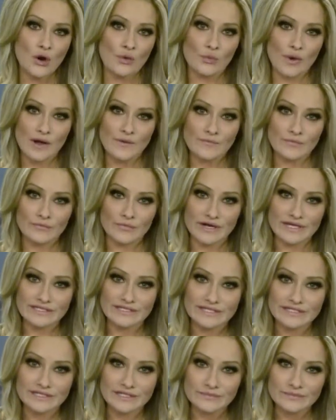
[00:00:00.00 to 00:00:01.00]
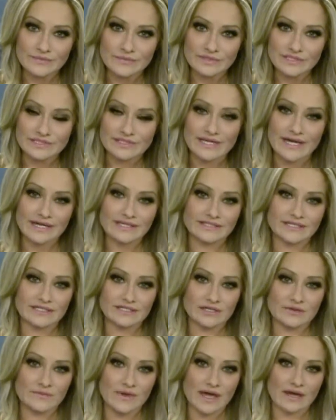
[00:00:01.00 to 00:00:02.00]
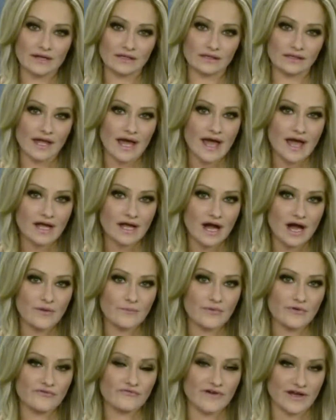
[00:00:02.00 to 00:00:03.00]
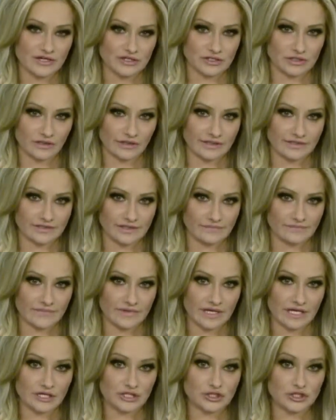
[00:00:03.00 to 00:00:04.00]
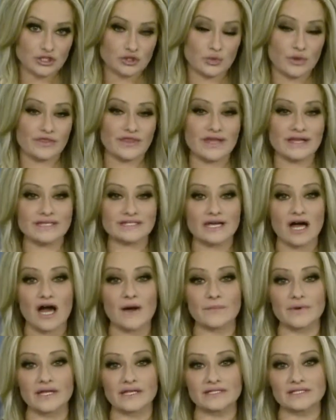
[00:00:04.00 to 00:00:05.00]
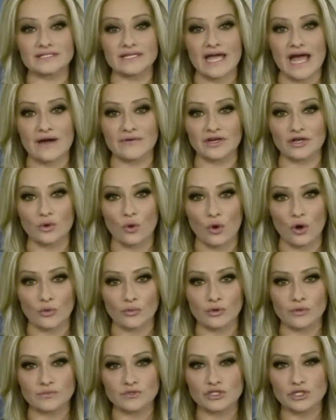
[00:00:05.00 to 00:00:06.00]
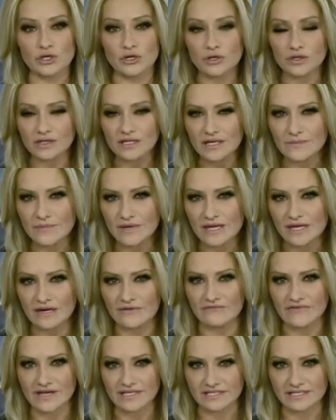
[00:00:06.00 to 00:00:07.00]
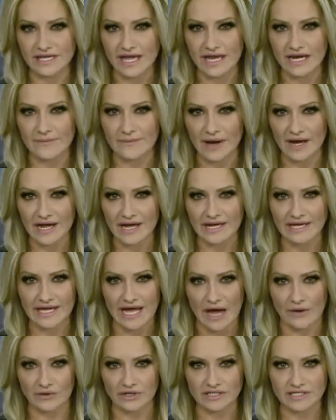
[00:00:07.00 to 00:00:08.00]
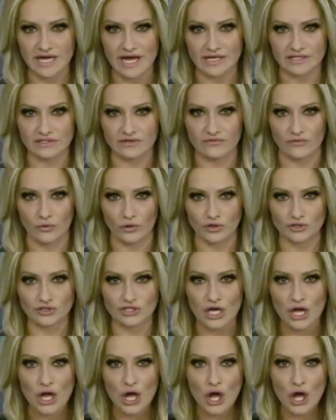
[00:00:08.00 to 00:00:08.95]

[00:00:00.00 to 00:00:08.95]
Well, racism, sexism, and a lack of professionalism. Issues within Tompkins County courtrooms currently being investigated by a county task force.